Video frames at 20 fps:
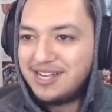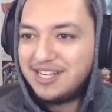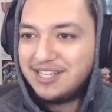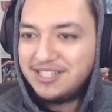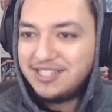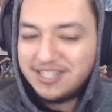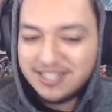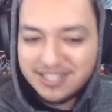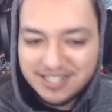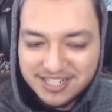
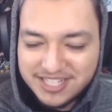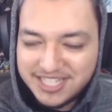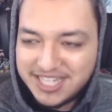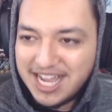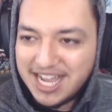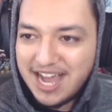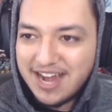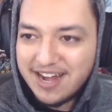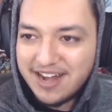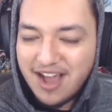Just because she
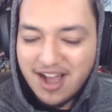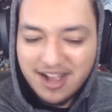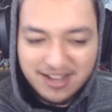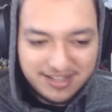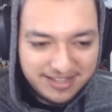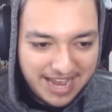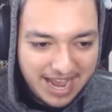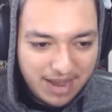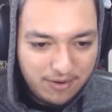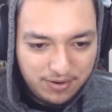got knocked
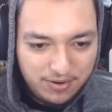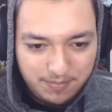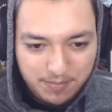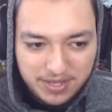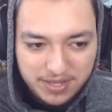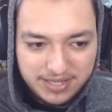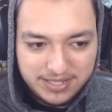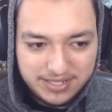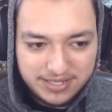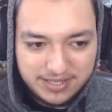down a
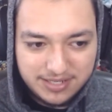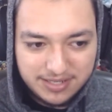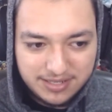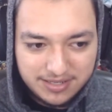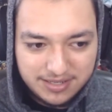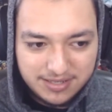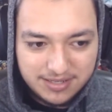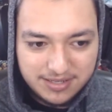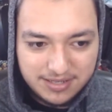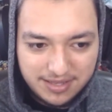bit?
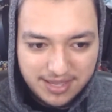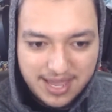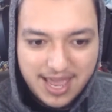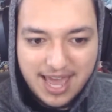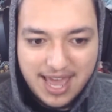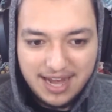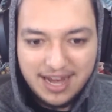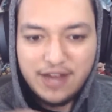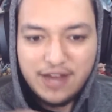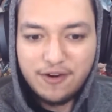Yeah,
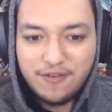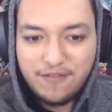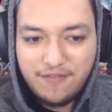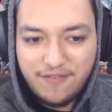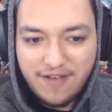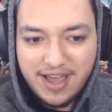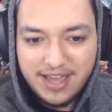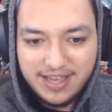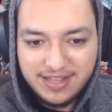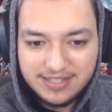let her
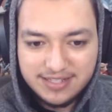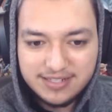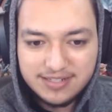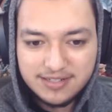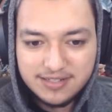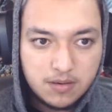fight.